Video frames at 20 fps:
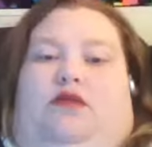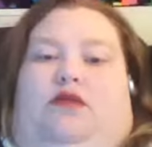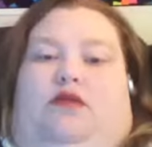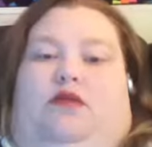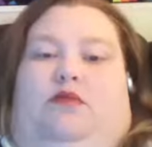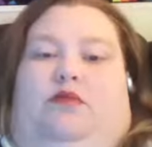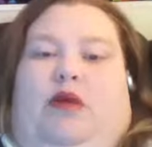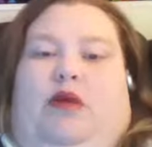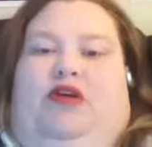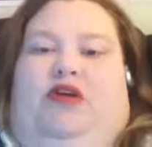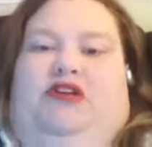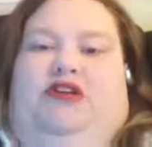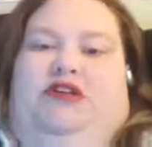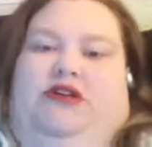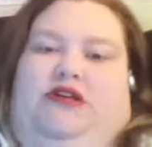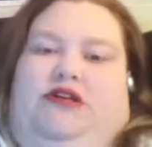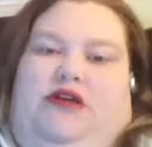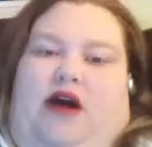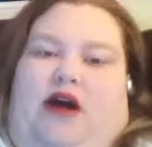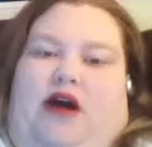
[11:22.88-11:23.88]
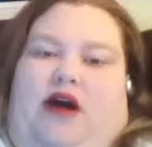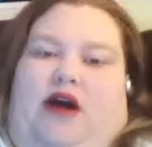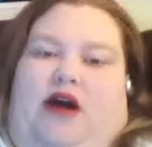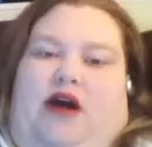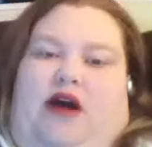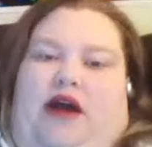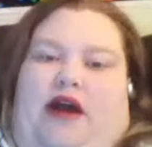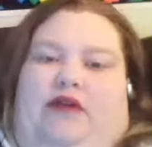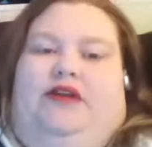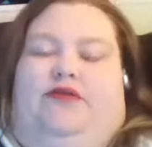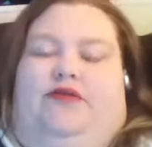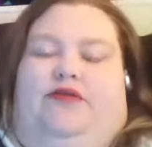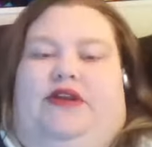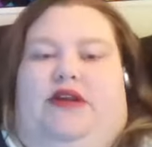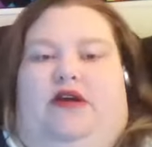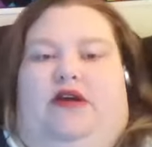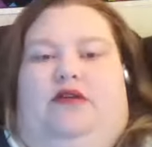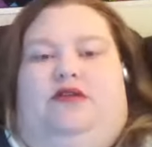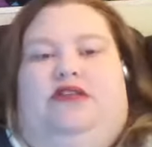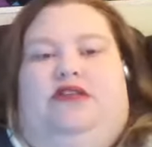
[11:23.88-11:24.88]
by watching these chiropractor
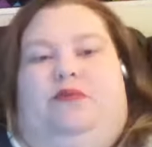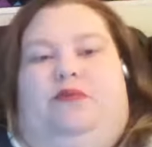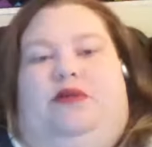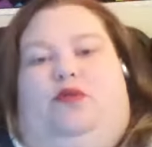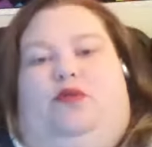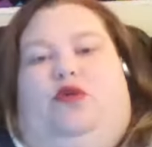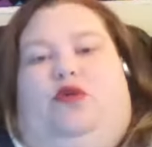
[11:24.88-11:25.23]
videos I've been